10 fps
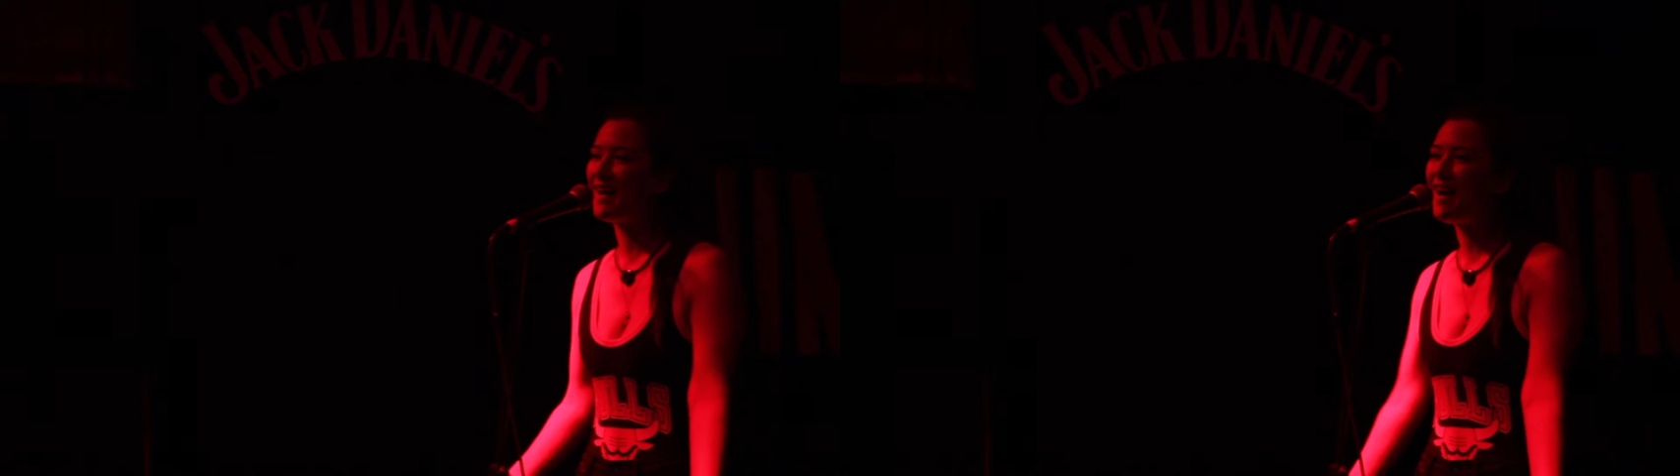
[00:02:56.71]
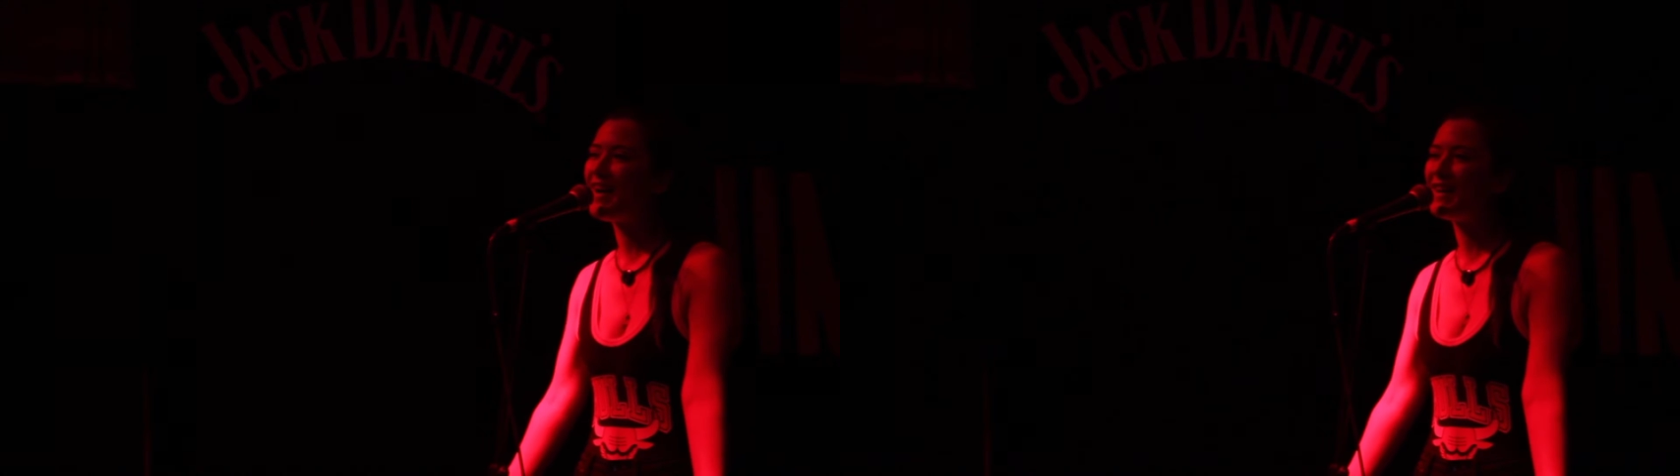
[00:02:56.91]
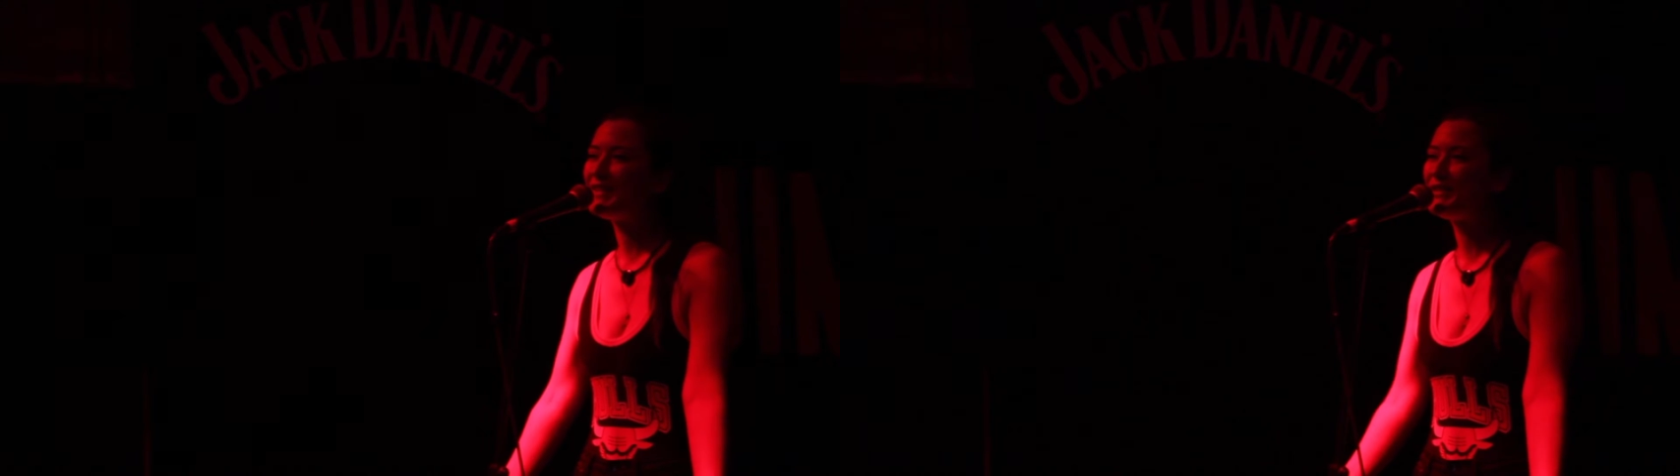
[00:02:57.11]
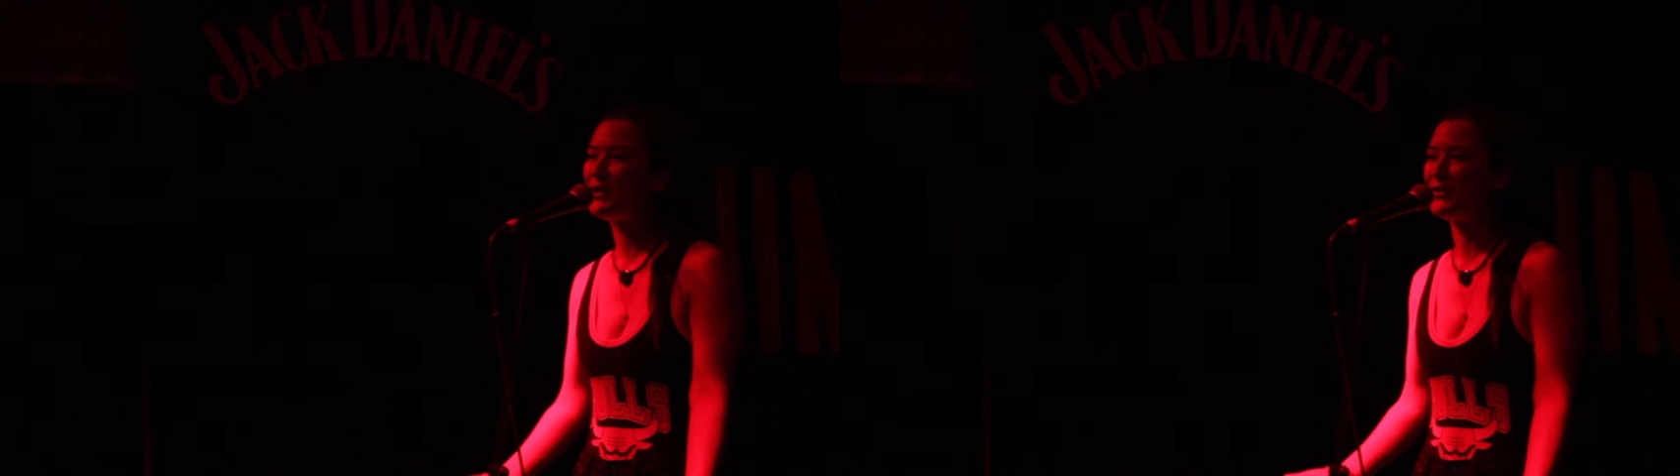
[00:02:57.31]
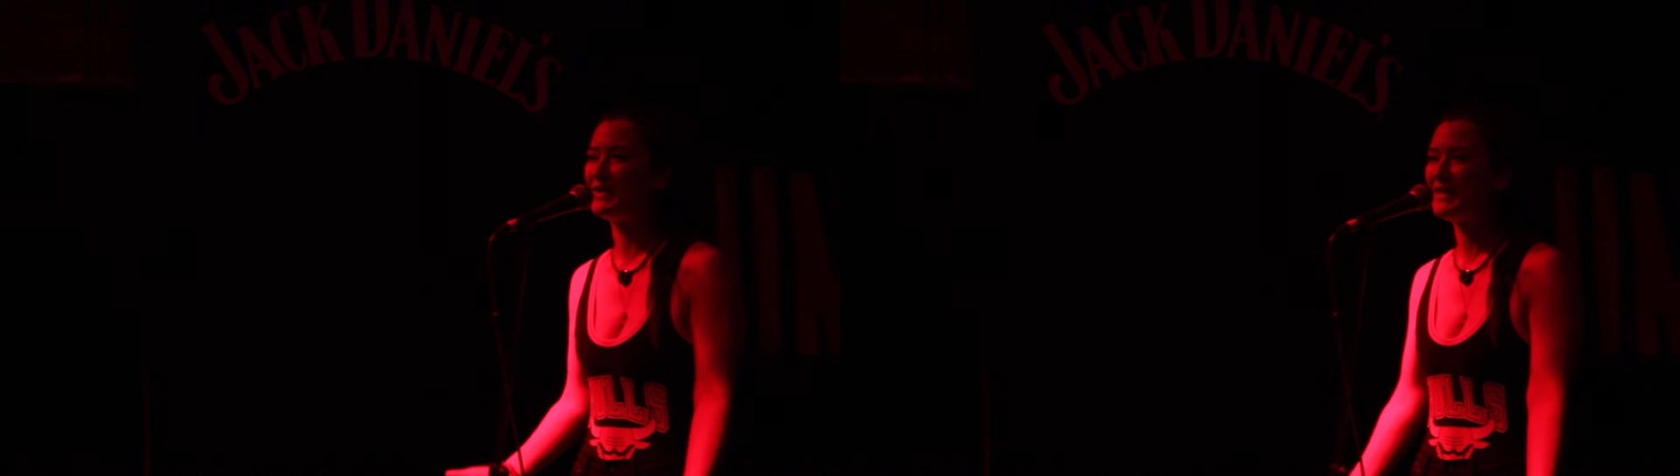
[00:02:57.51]
cards
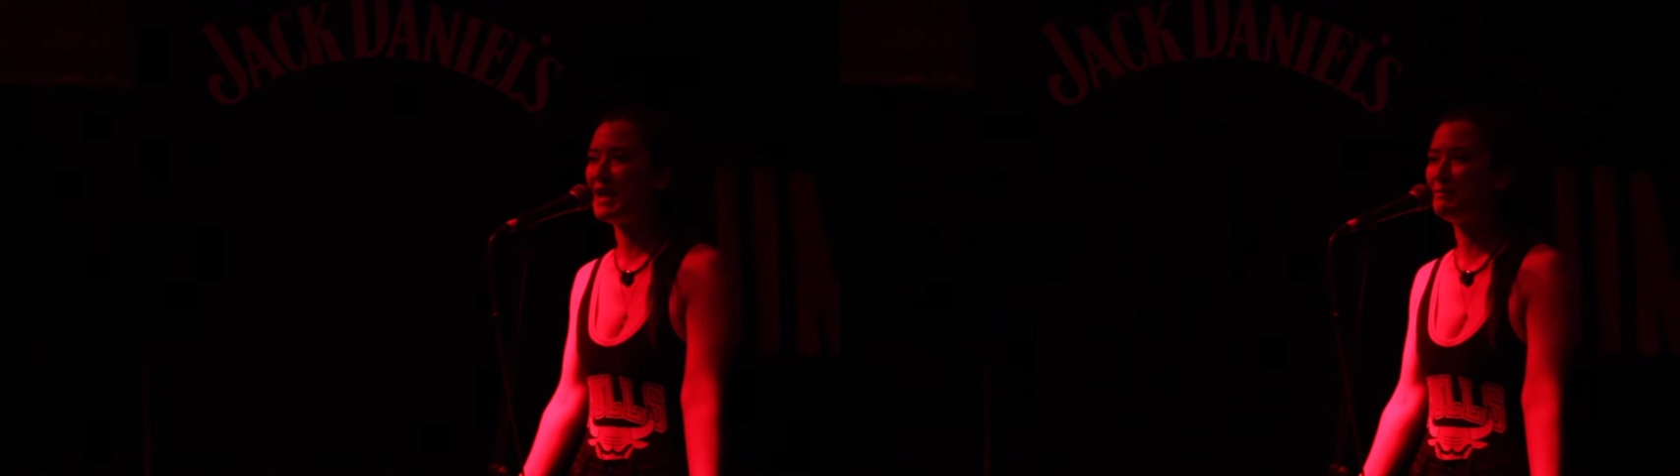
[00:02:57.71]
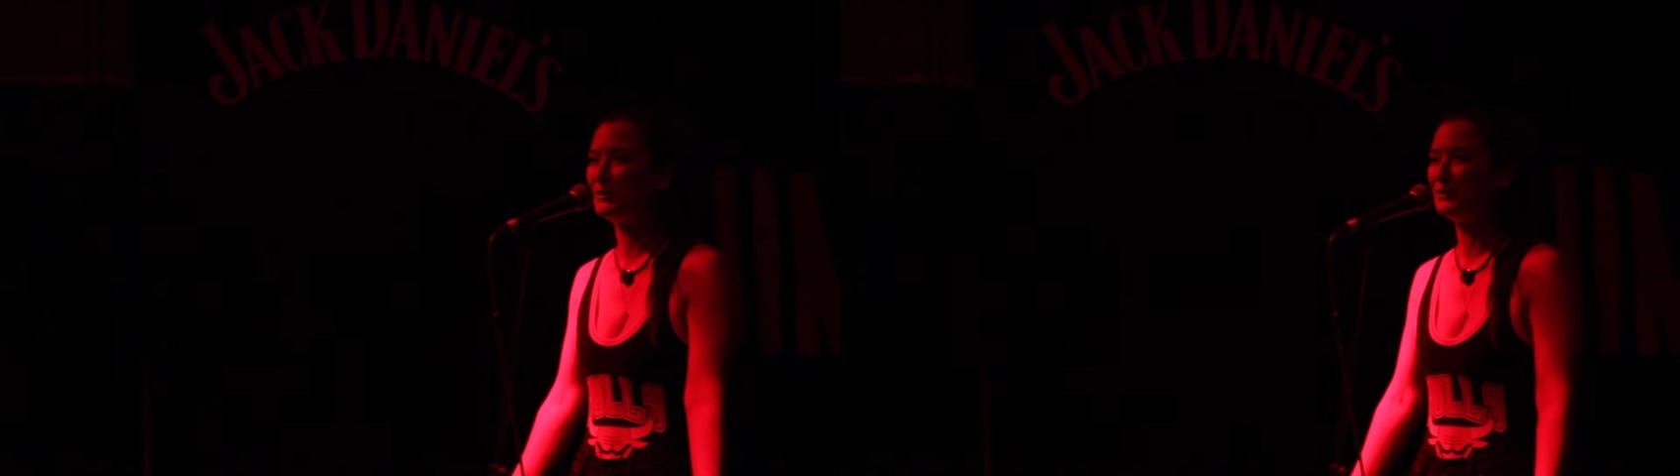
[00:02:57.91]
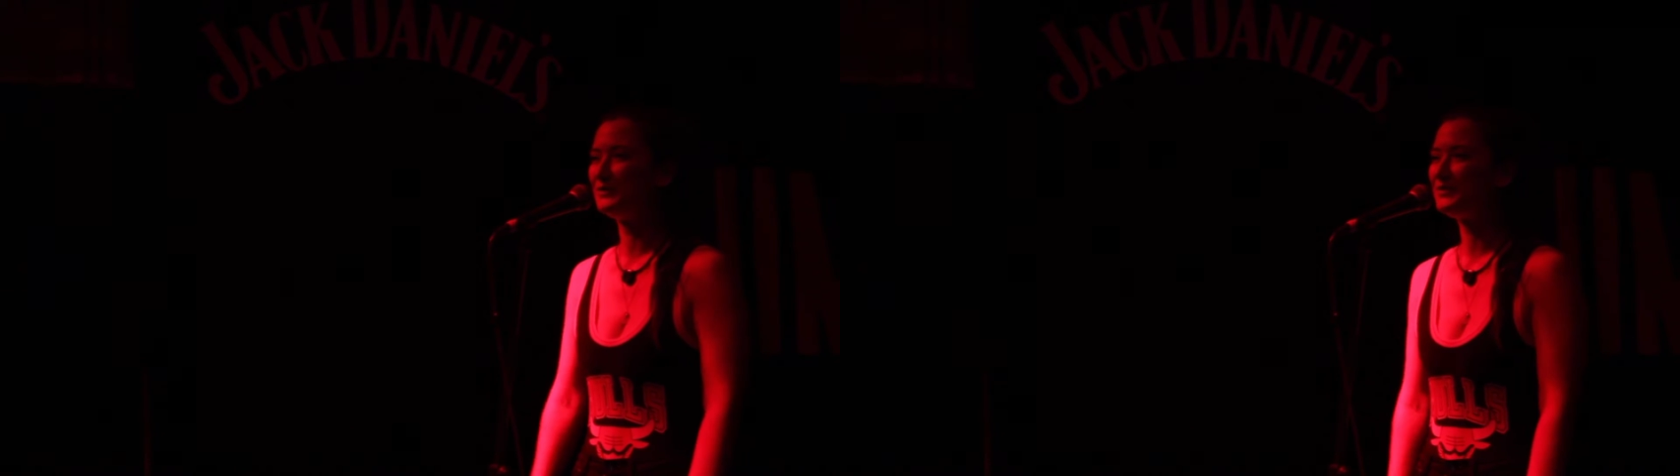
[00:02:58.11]
on the table.